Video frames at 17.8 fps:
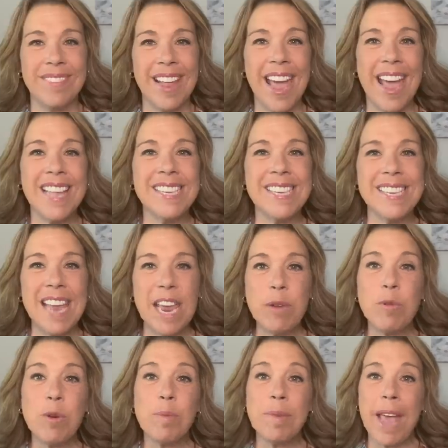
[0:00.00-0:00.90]
And
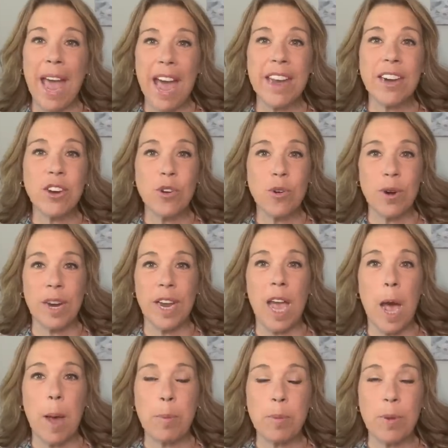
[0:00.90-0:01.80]
stateroom category
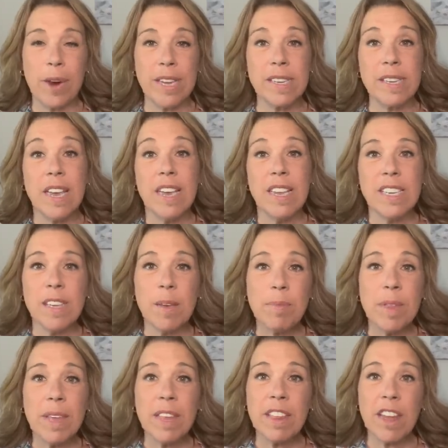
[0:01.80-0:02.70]
upgrades.
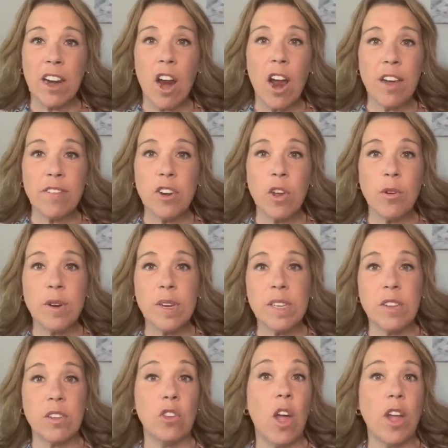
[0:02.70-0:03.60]
Something that I've
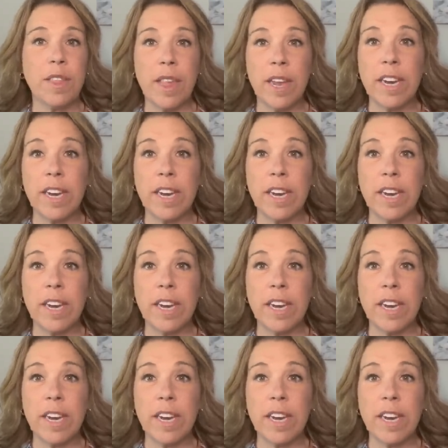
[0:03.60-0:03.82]
noticed, not that I